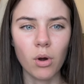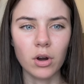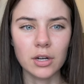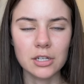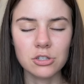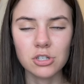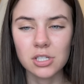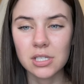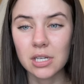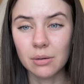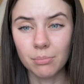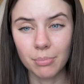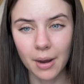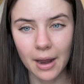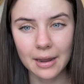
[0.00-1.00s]
are interested
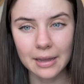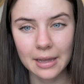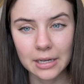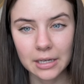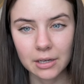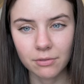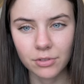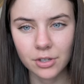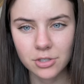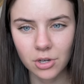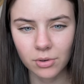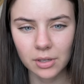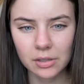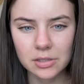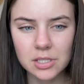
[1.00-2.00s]
in buying any of their
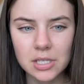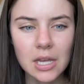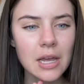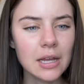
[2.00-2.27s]
tokens.